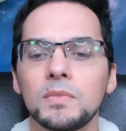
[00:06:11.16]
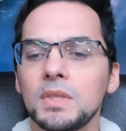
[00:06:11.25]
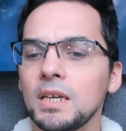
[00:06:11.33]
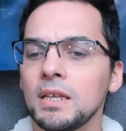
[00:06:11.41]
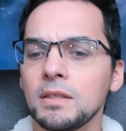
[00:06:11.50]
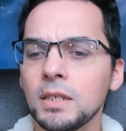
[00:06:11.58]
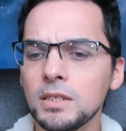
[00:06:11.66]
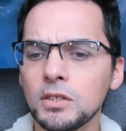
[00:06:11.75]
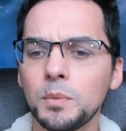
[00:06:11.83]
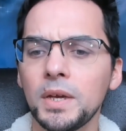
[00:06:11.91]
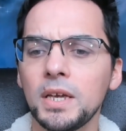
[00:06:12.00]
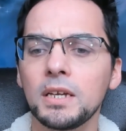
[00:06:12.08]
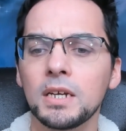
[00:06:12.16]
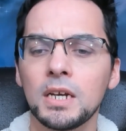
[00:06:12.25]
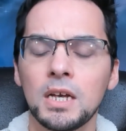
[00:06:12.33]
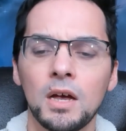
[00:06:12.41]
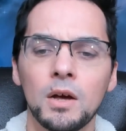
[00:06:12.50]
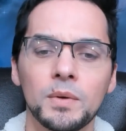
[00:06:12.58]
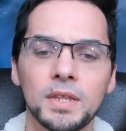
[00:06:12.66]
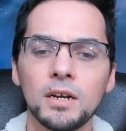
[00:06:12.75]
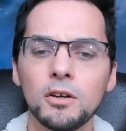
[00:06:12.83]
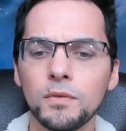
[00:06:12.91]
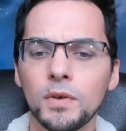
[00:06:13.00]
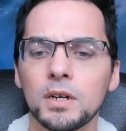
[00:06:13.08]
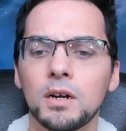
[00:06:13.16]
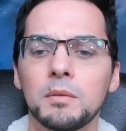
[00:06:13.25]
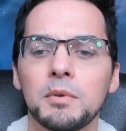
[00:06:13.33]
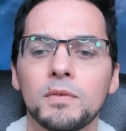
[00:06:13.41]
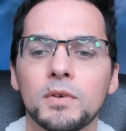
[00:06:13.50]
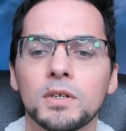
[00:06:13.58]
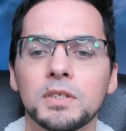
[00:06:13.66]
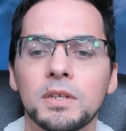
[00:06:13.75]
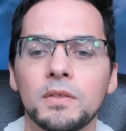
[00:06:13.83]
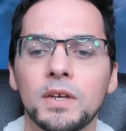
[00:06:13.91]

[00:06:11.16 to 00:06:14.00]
And this week, with the Hierophant card reversed,